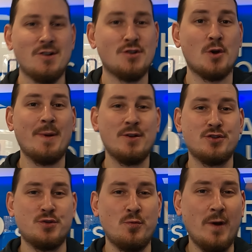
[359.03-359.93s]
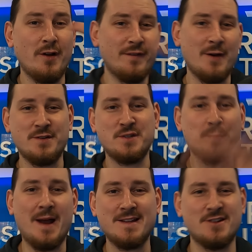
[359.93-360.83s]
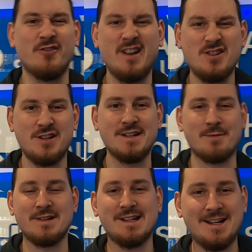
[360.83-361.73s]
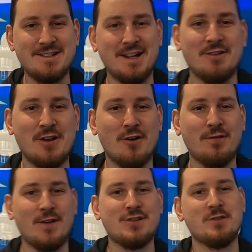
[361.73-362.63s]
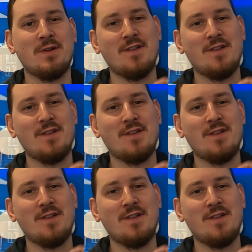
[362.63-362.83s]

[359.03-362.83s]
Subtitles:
So about 12 hours has passed or ish since I was last here in the office, so we've